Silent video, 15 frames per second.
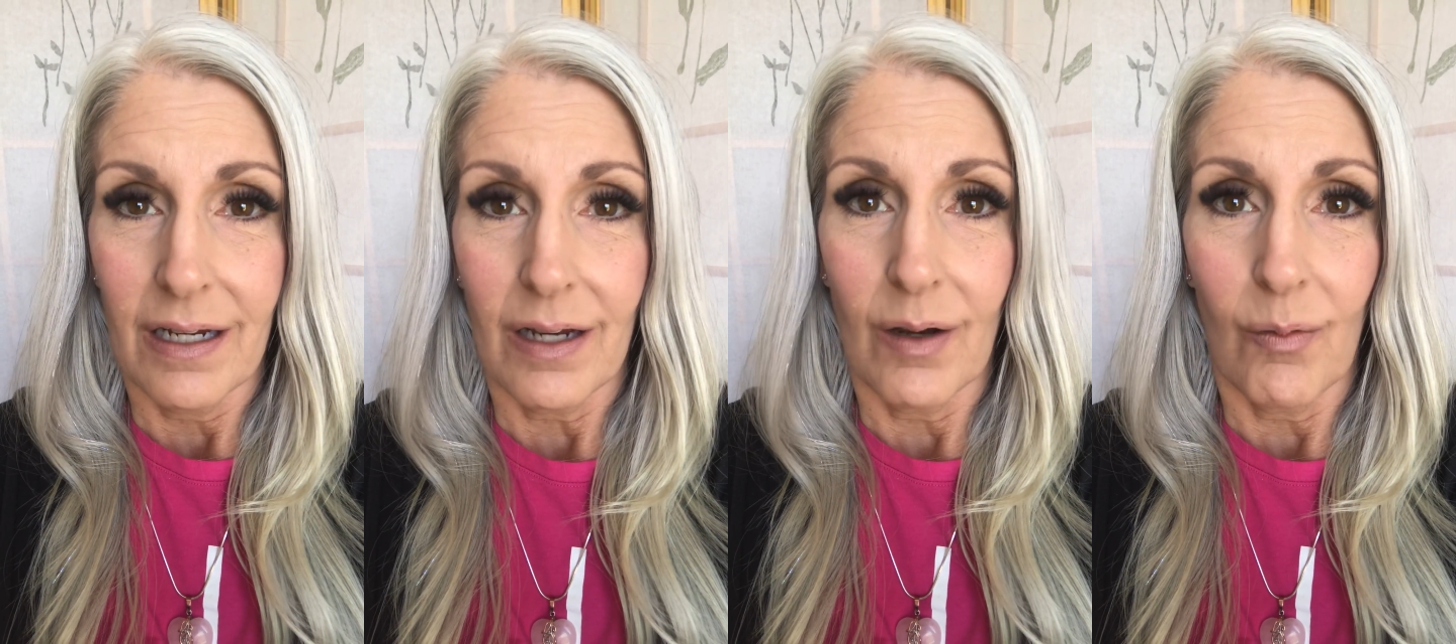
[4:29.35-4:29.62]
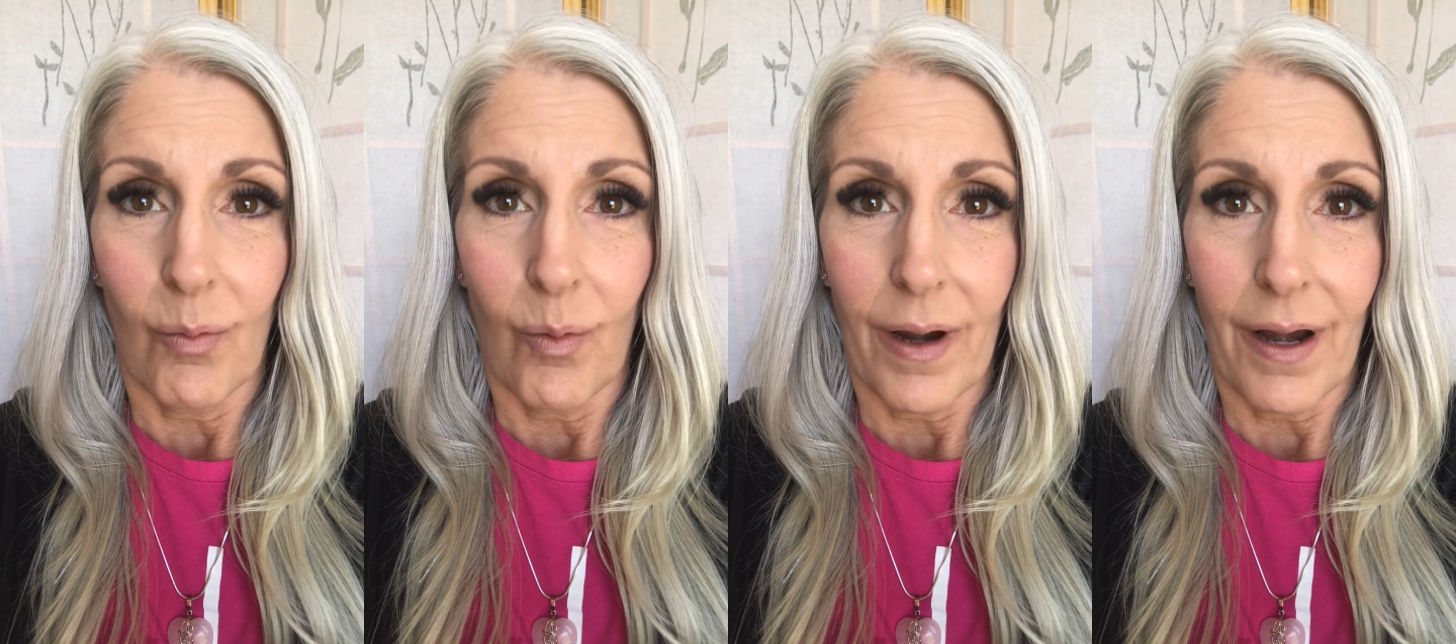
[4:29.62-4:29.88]

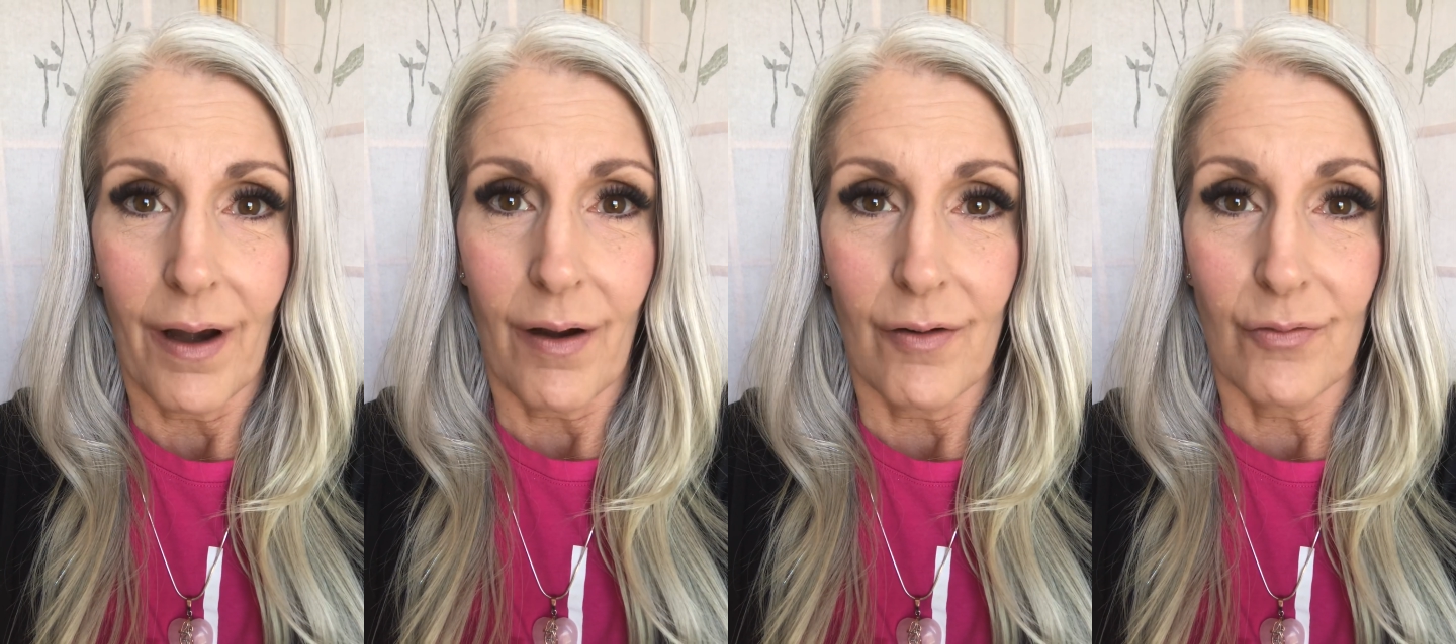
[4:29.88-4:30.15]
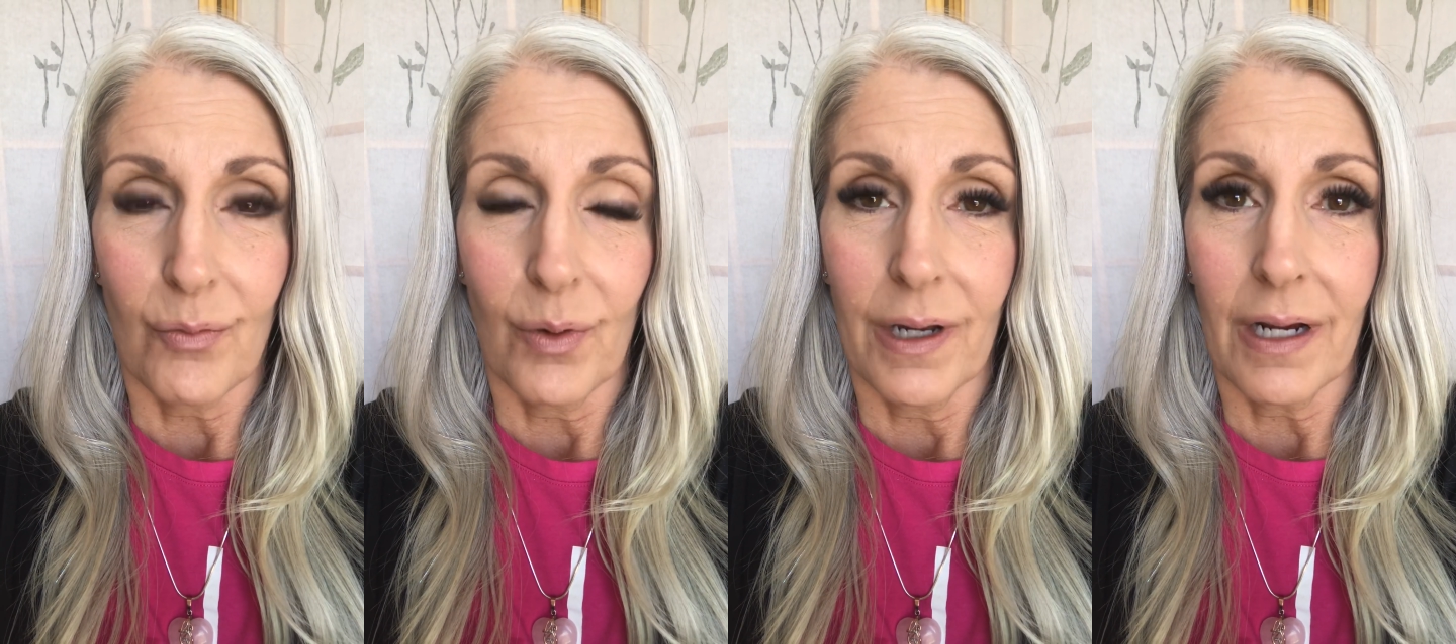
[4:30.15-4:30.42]
aware
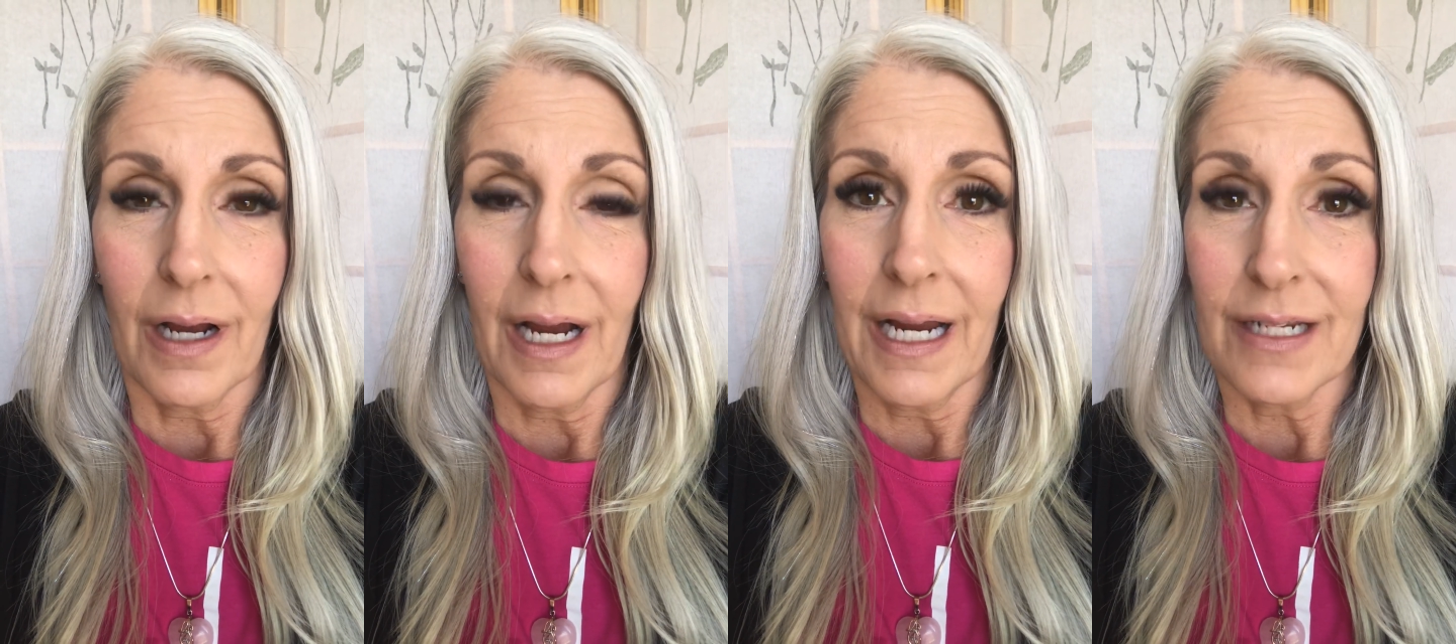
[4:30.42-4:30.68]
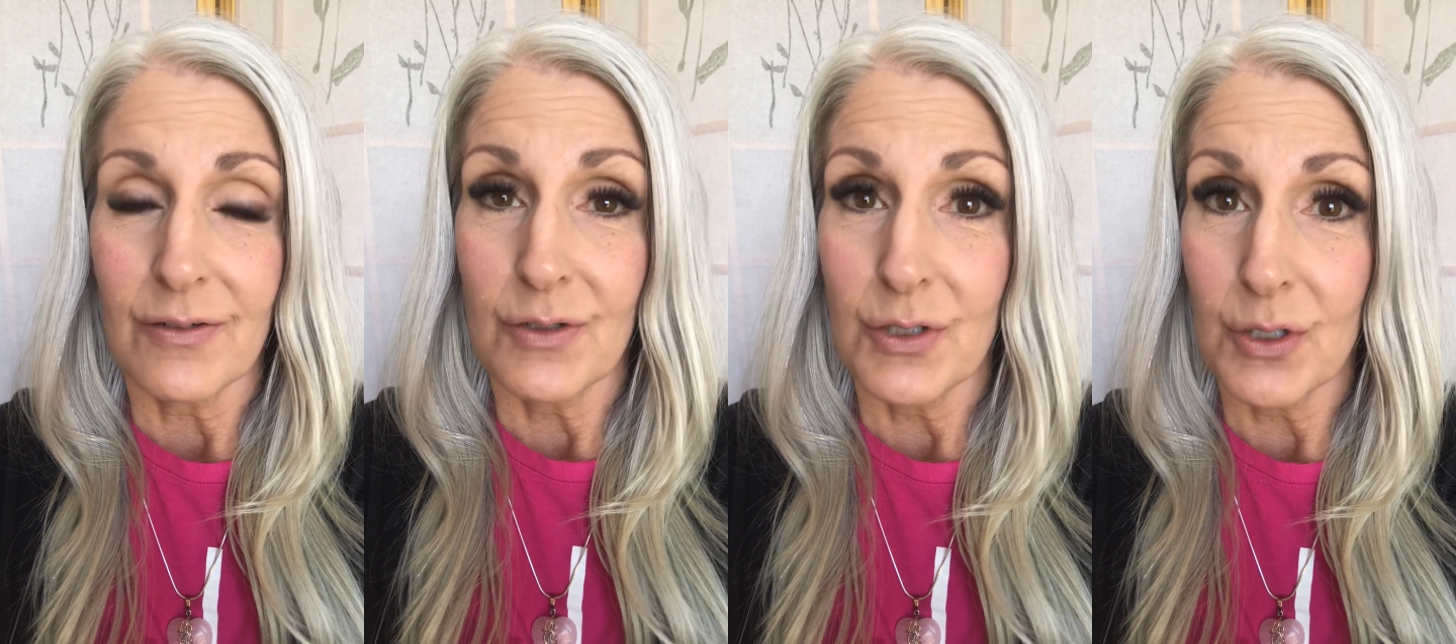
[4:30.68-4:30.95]
of what
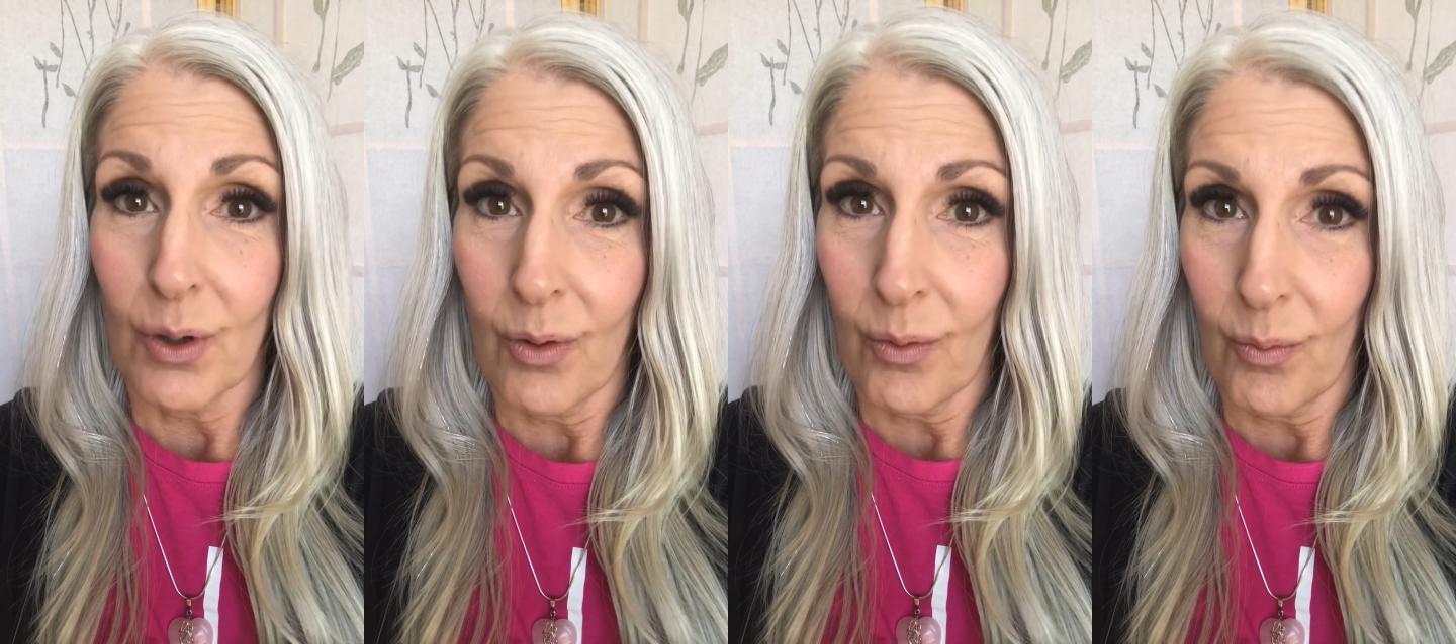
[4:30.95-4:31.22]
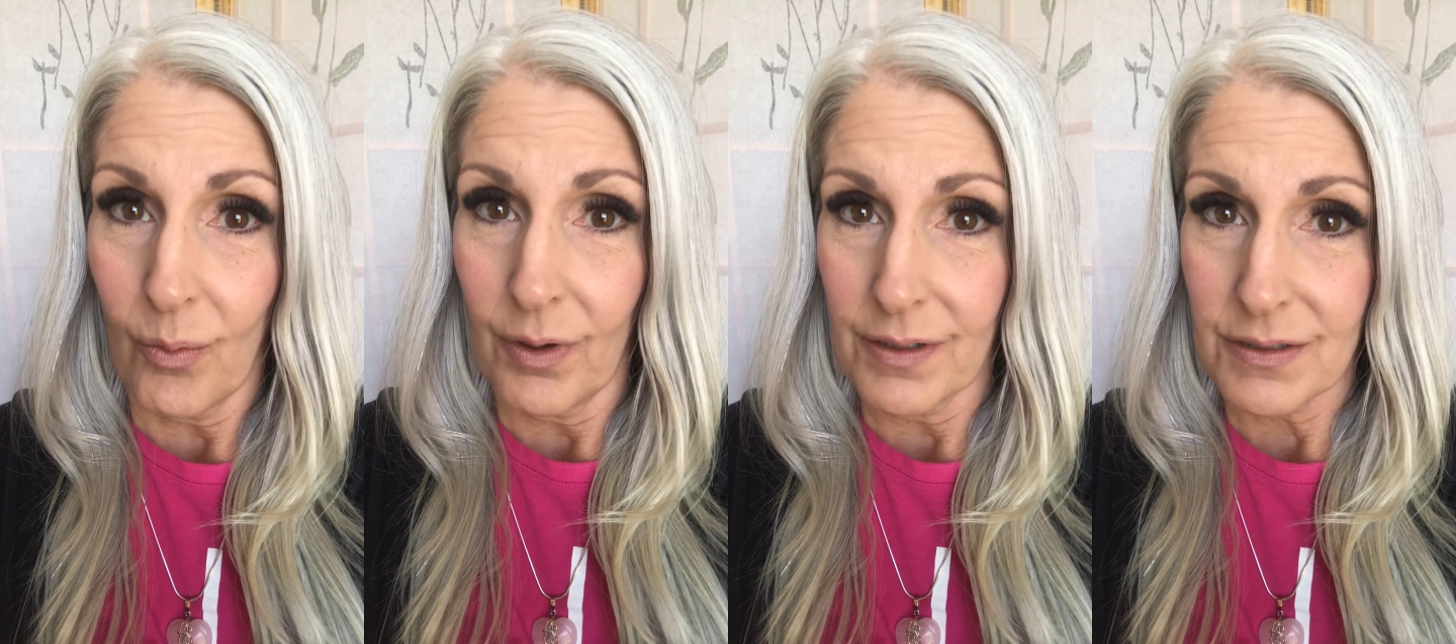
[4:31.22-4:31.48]
I
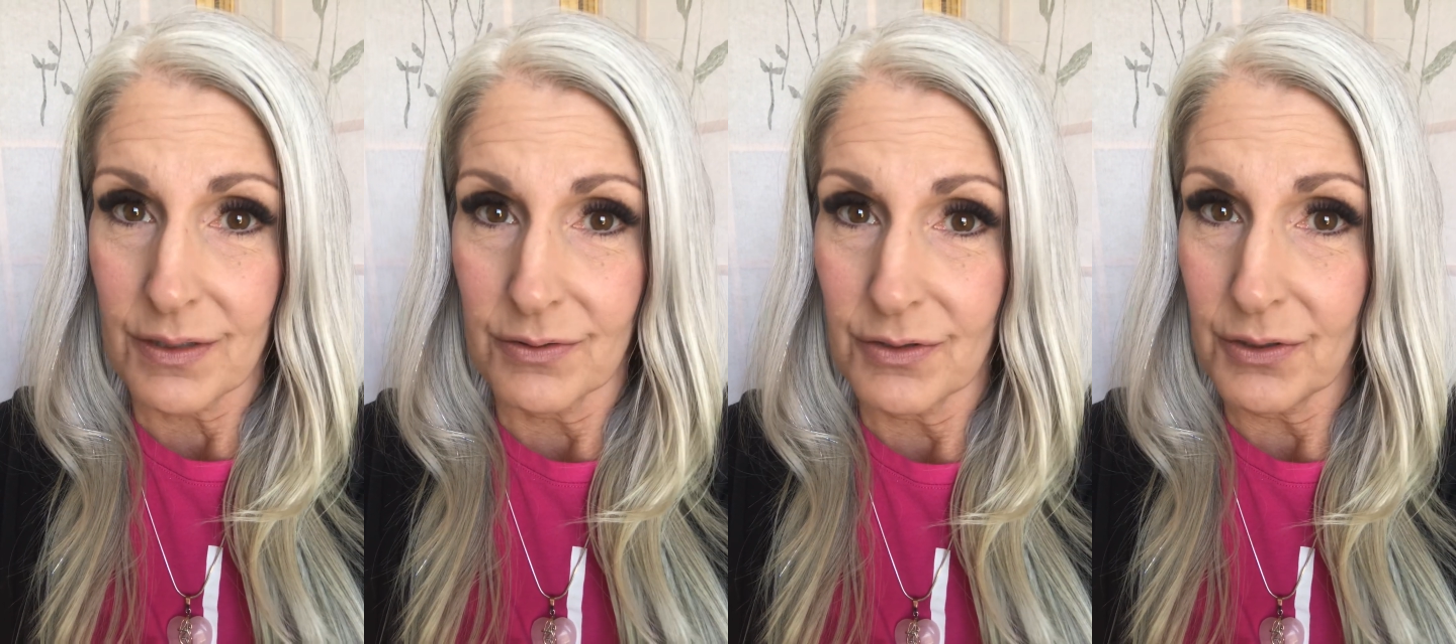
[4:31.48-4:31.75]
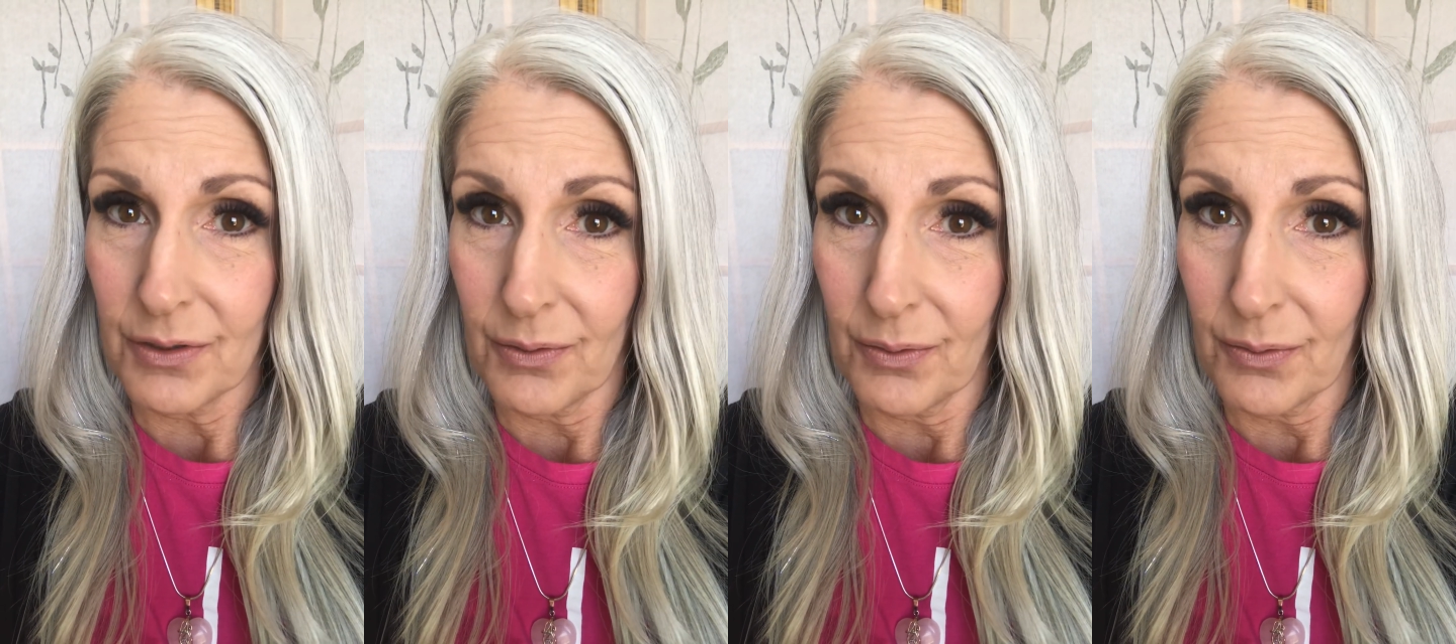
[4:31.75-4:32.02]
don't want to
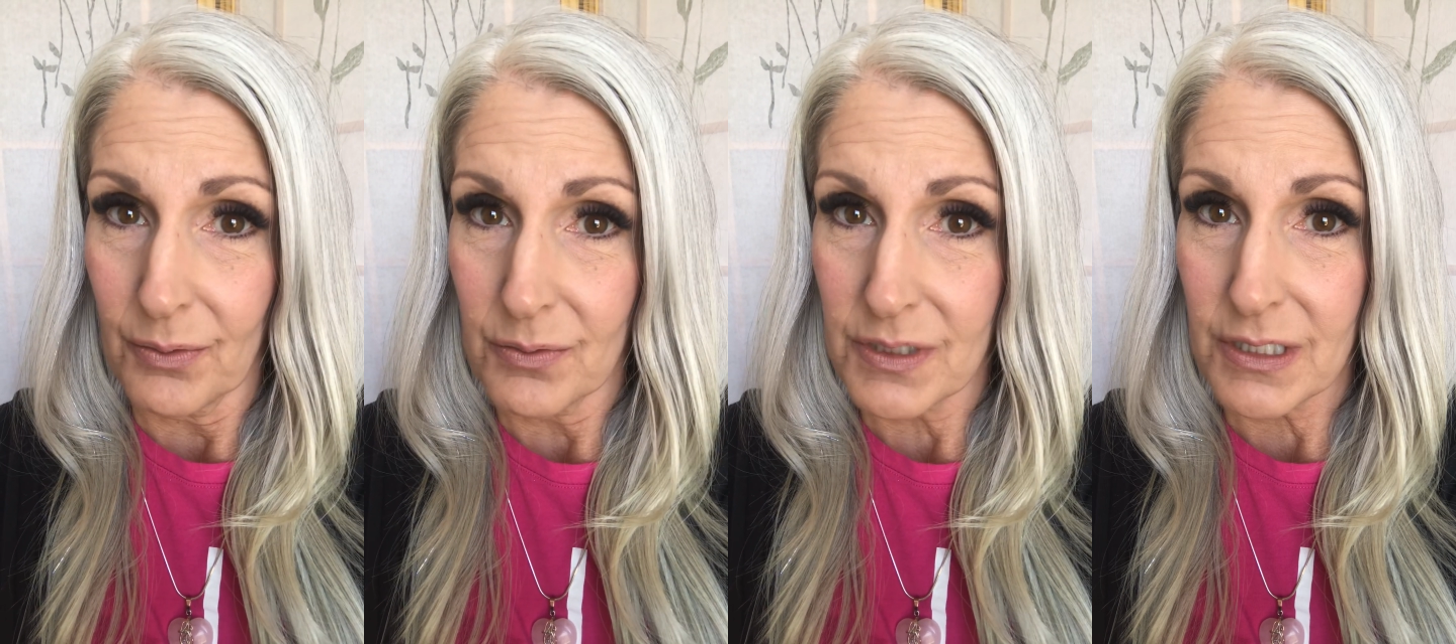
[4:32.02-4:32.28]
do.